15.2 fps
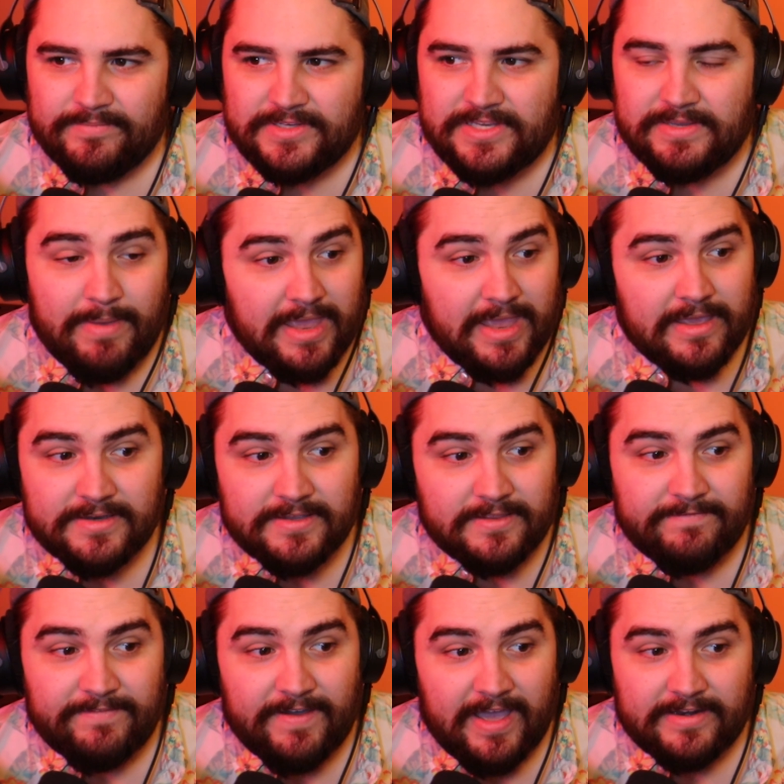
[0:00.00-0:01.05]
to make it to
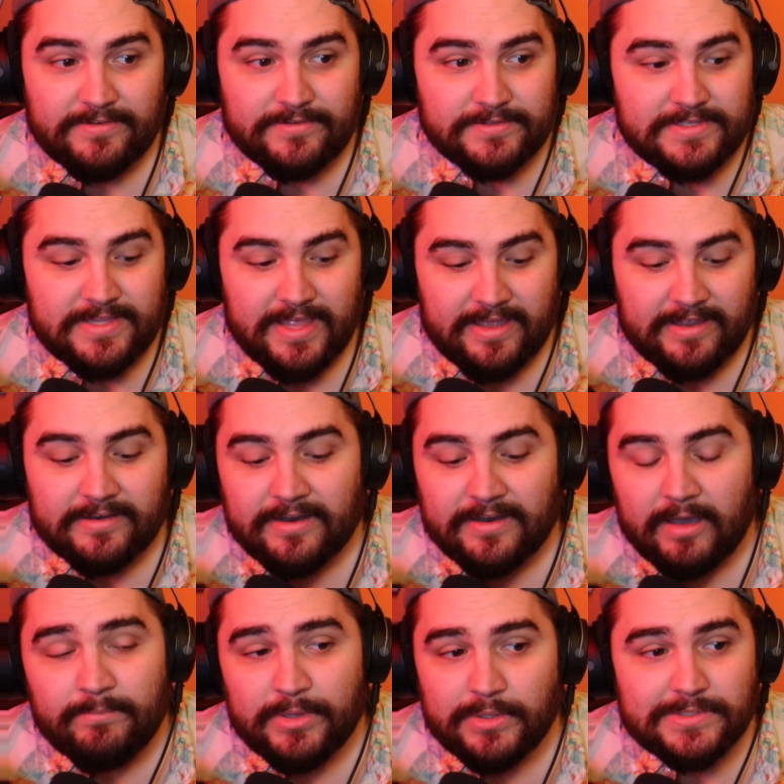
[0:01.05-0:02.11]
the finals than
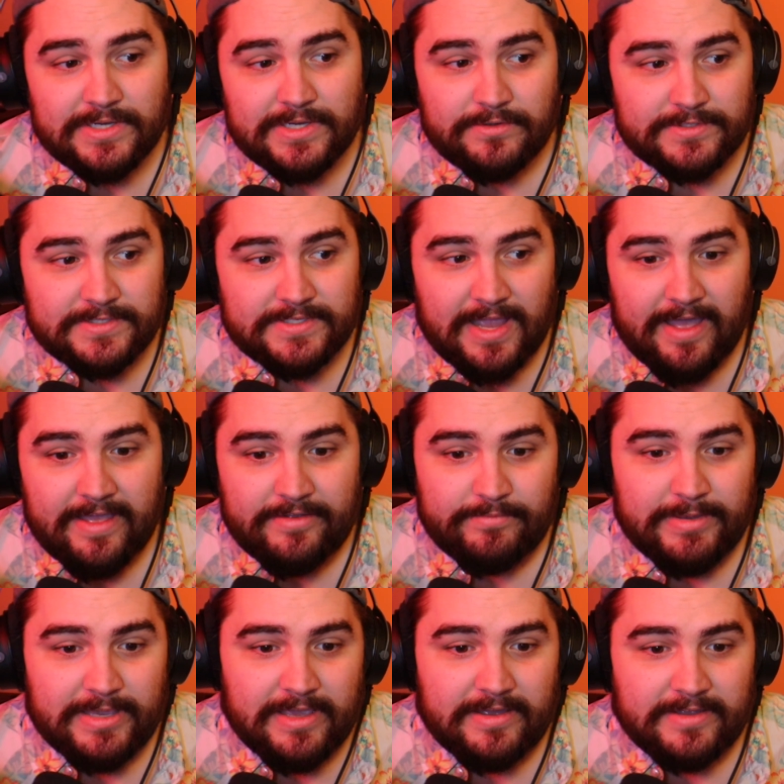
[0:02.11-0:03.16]
a musical style,
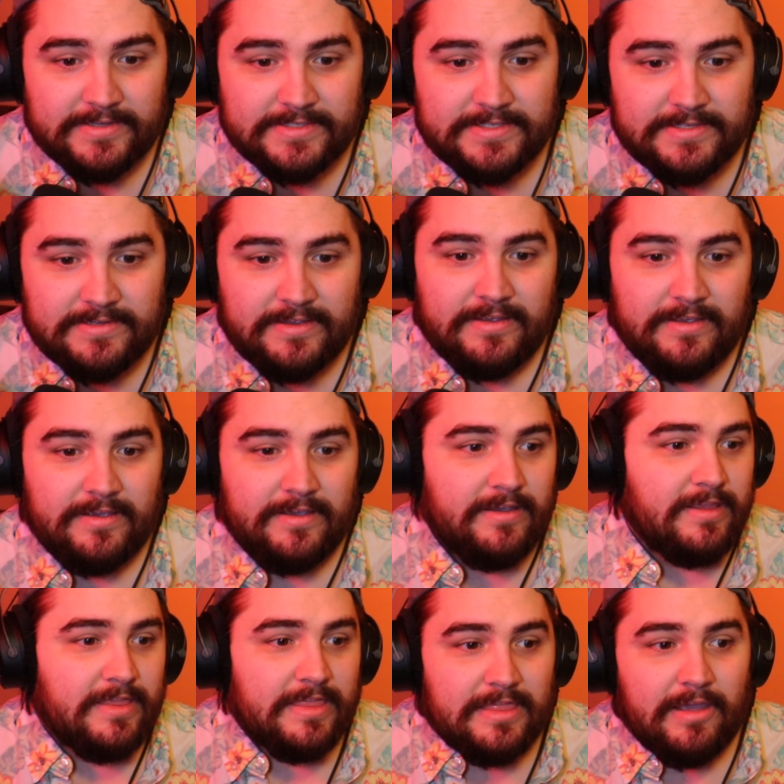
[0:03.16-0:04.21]
because
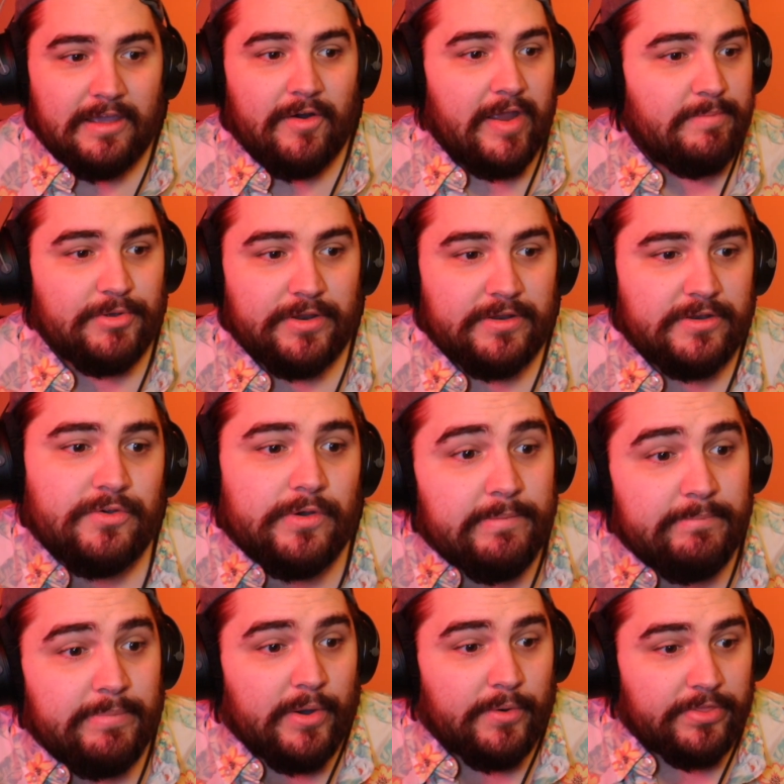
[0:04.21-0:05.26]
they're able to do
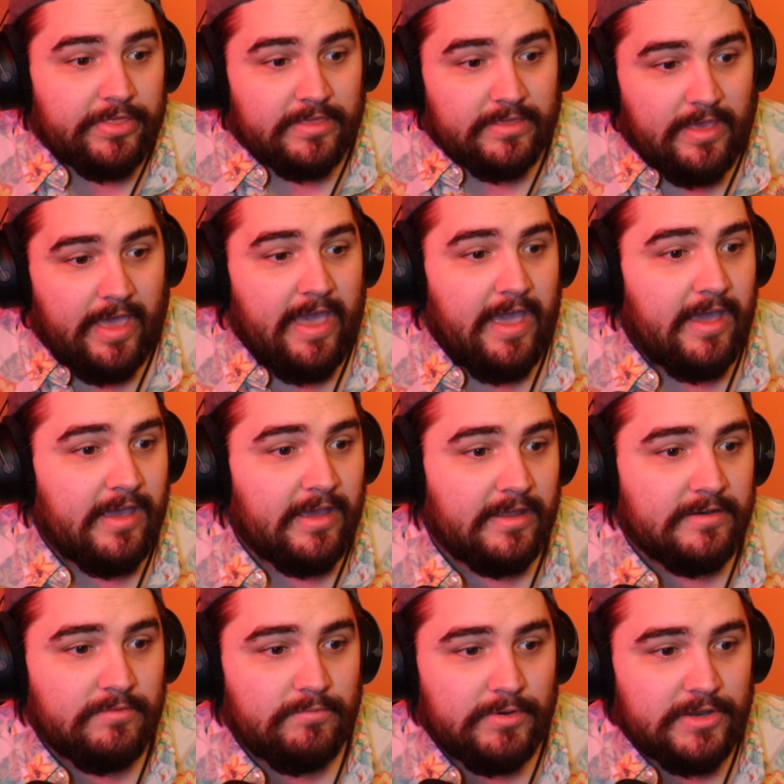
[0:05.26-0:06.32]
it both.
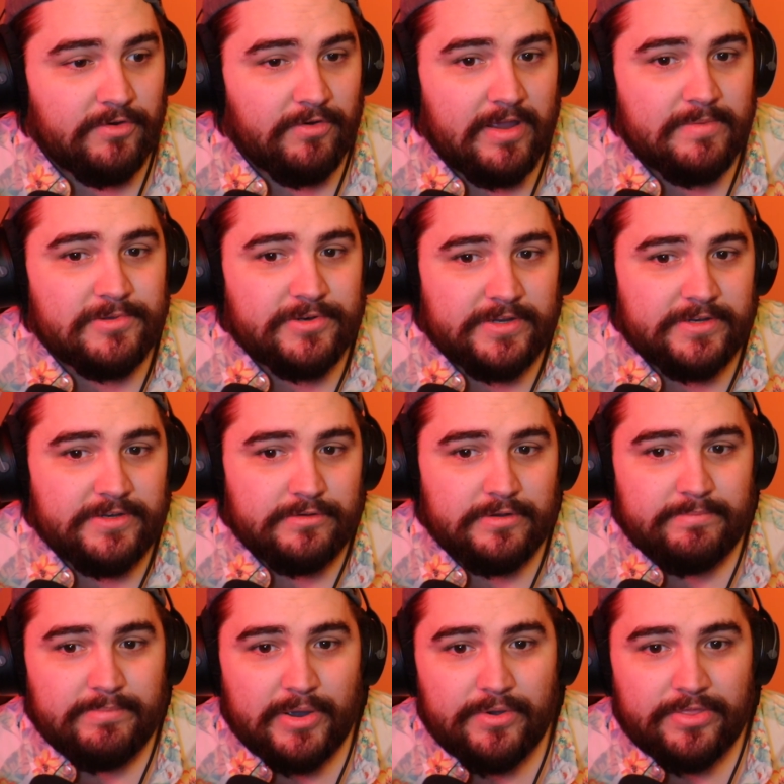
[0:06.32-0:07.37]
And when you're able to do
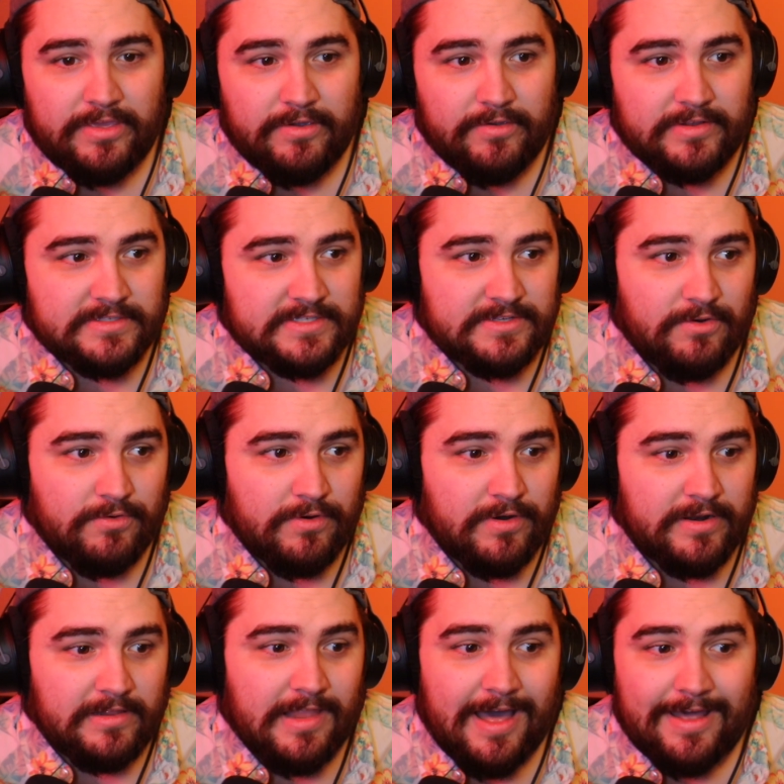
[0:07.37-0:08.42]
it both, you can score
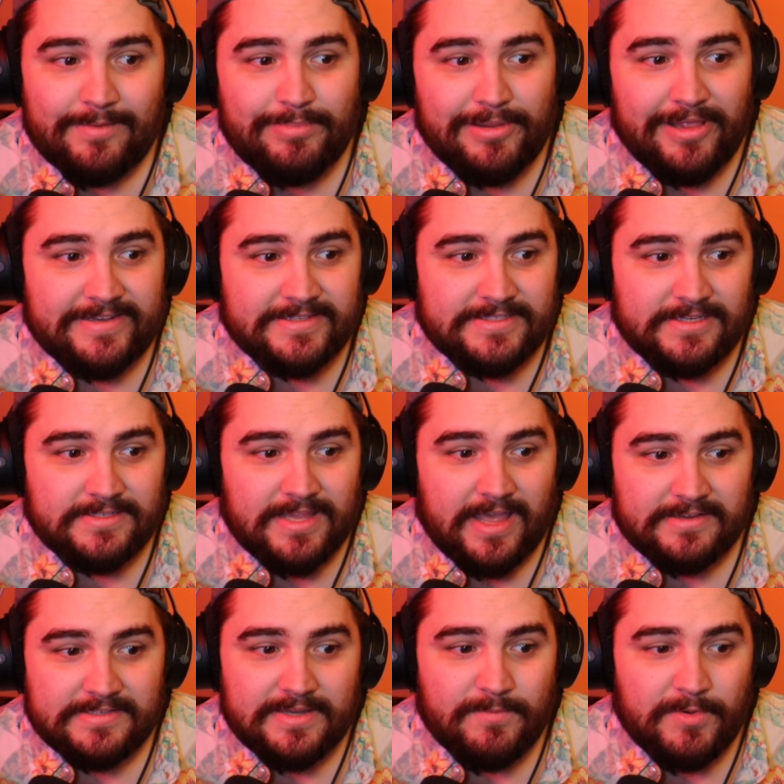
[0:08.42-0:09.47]
in a lot of places
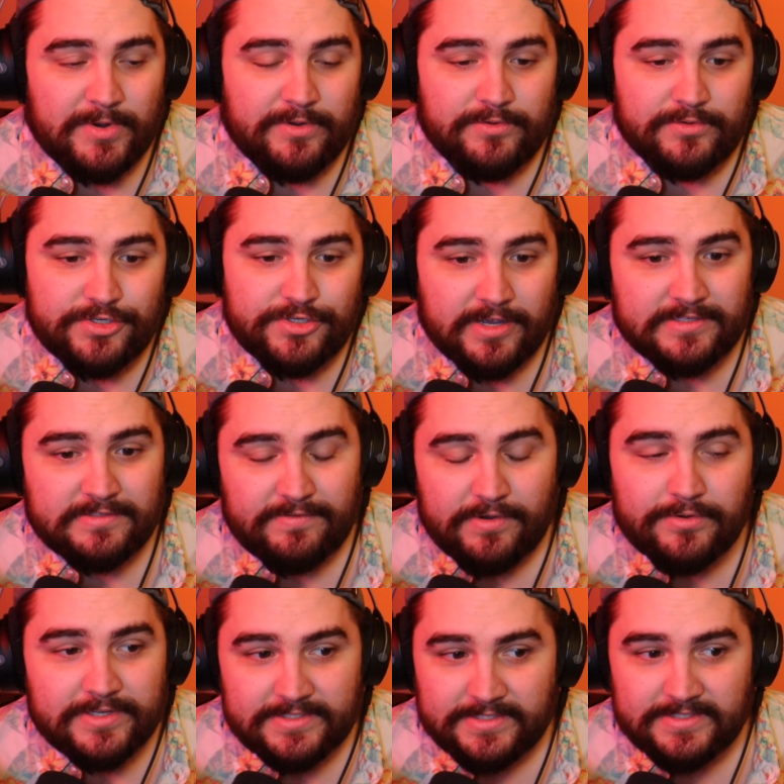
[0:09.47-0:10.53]
that someone who just
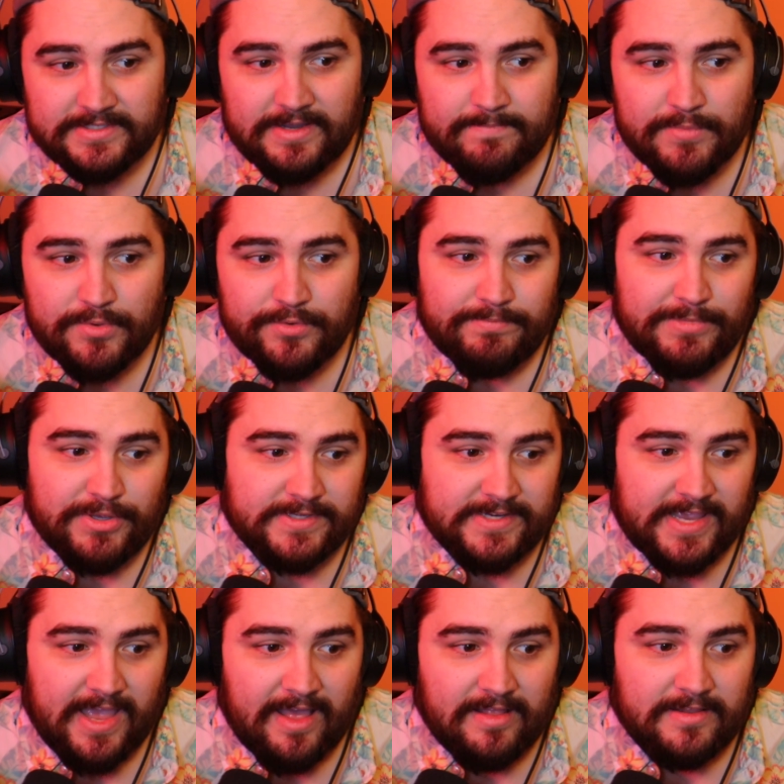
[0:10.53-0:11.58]
focuses on
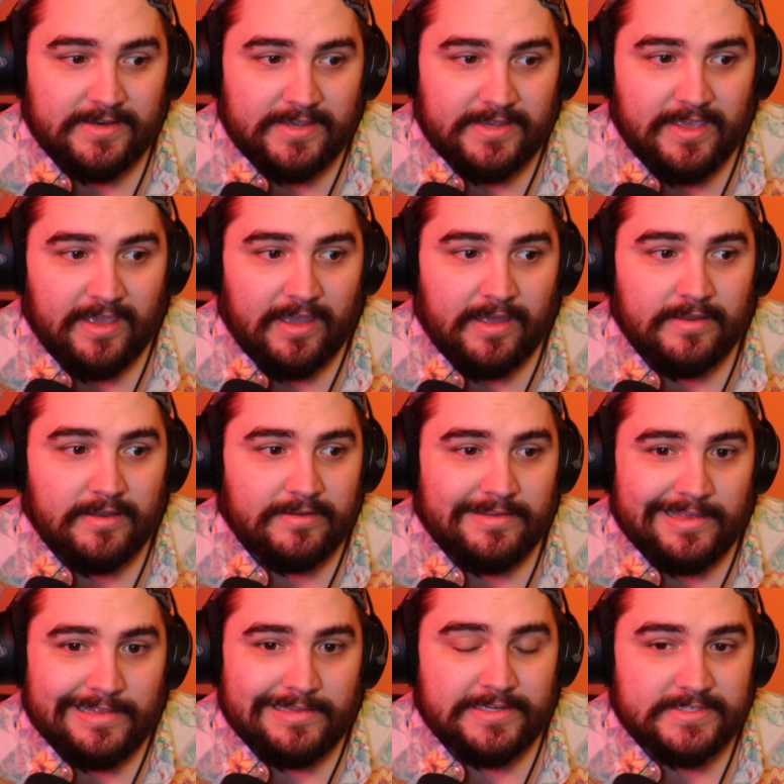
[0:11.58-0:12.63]
musicality can't,
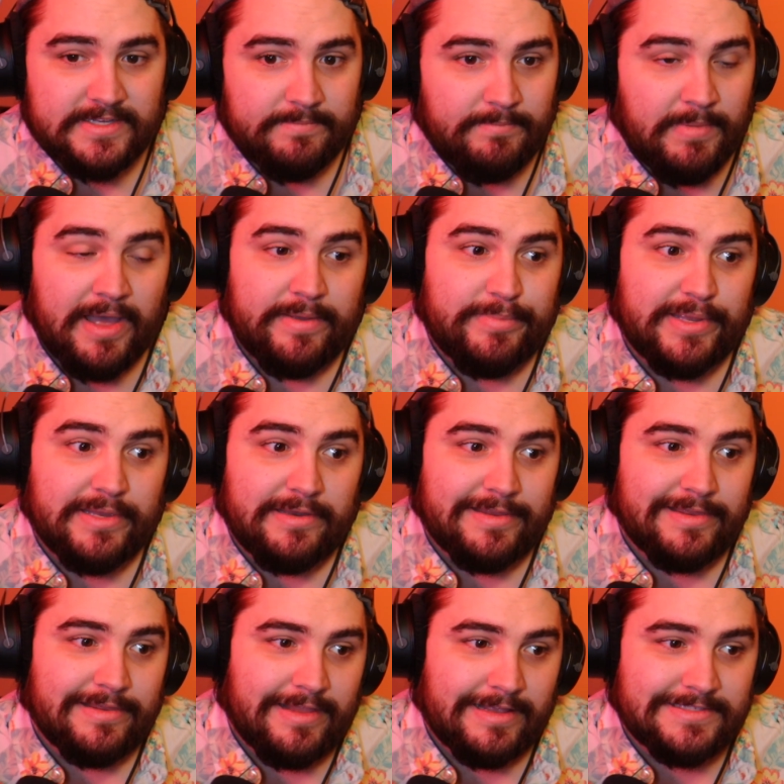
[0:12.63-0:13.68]
at least in my
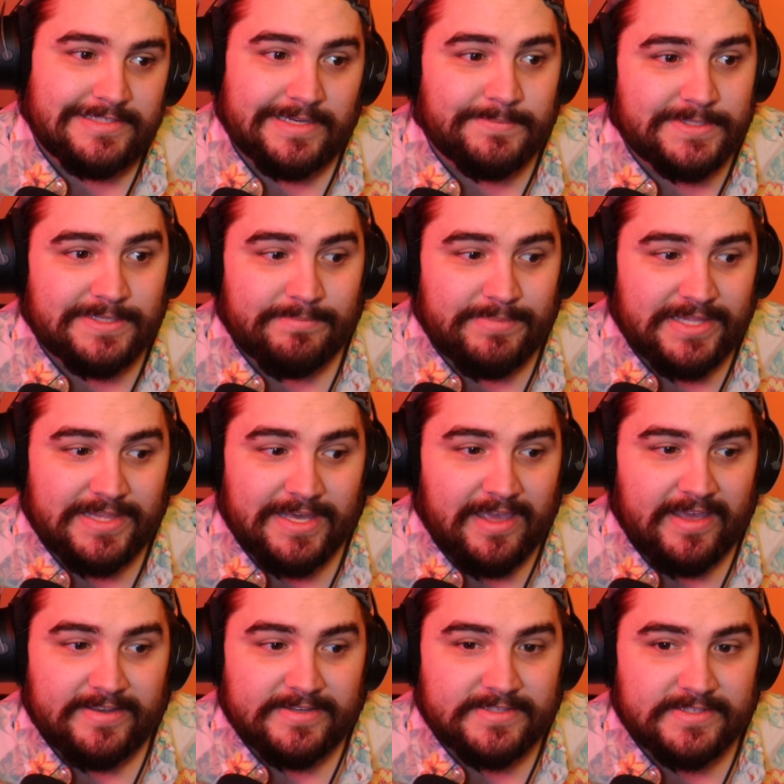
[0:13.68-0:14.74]
opinion. That seems to be the
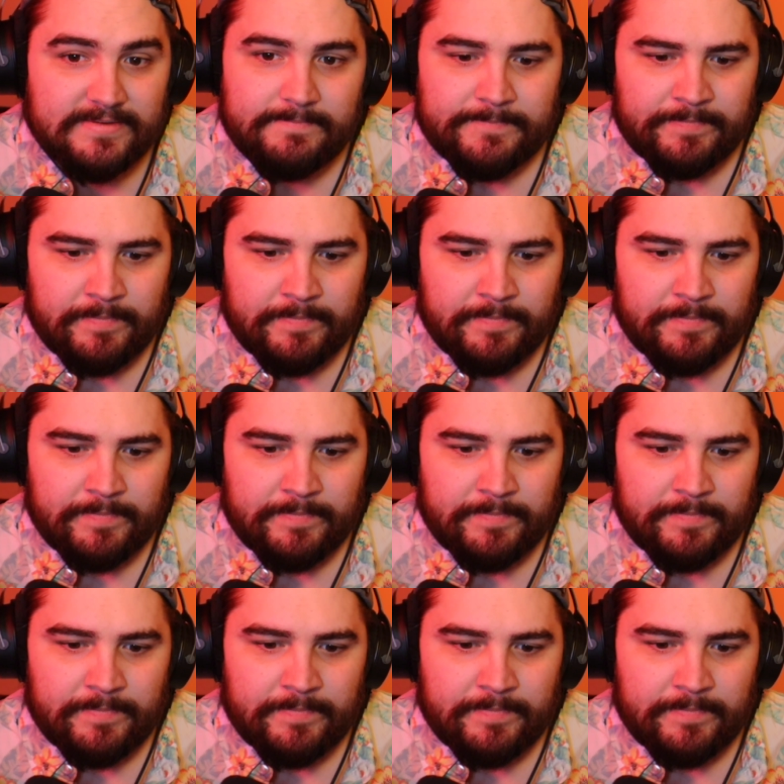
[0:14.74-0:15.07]
case.